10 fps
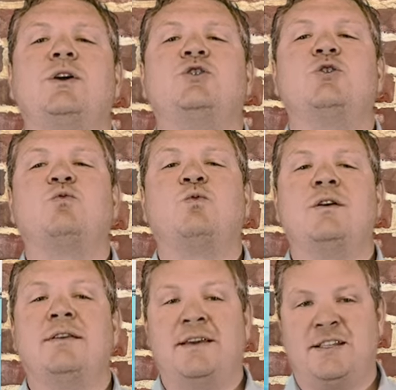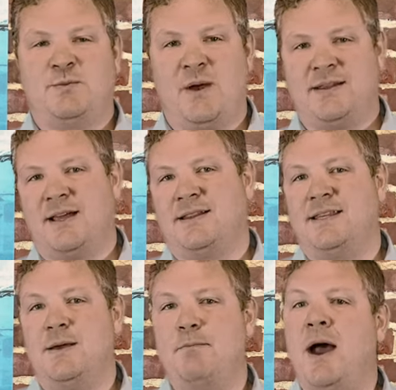we should really expect that
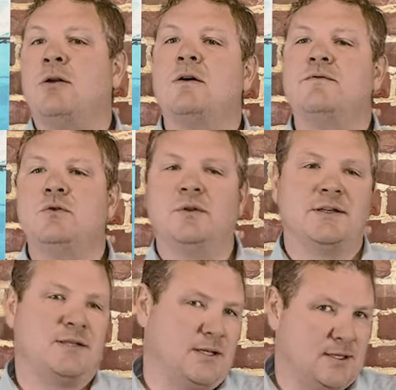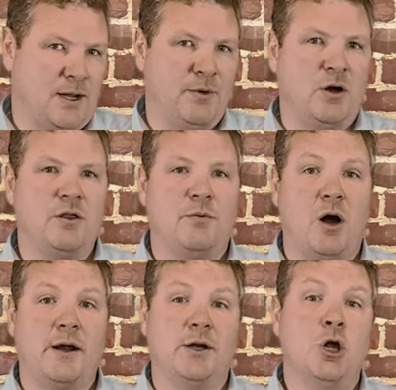the amount of new listings coming on the
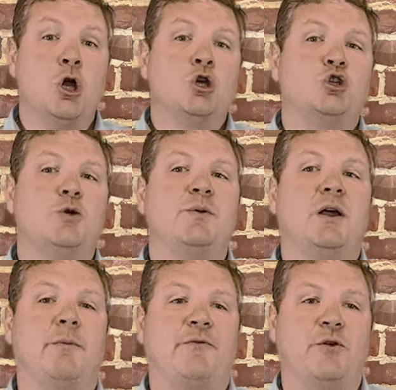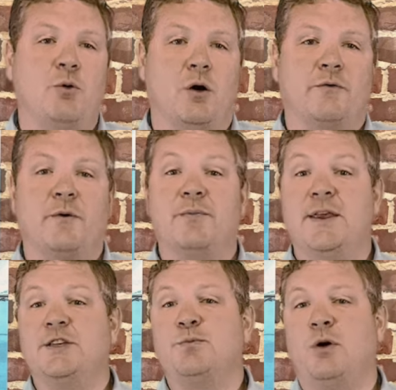market should become fewer from
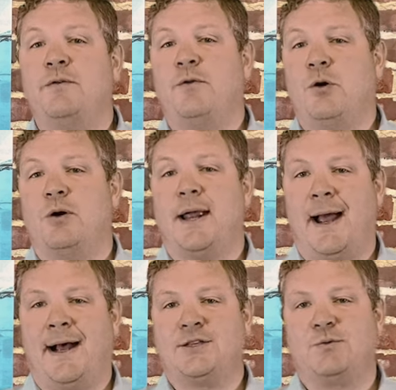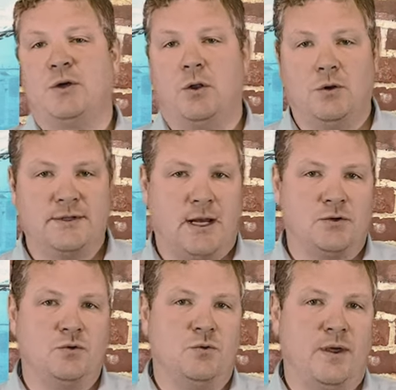this point forward as we close
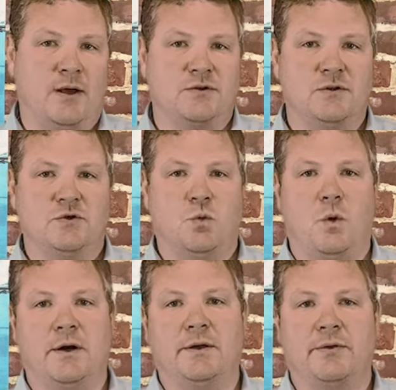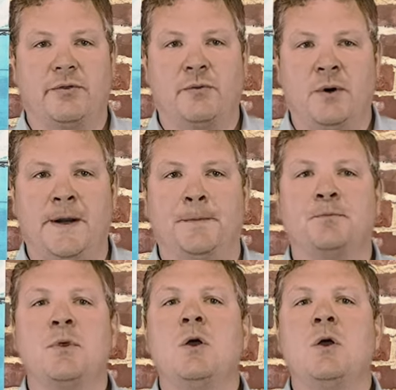out 2023.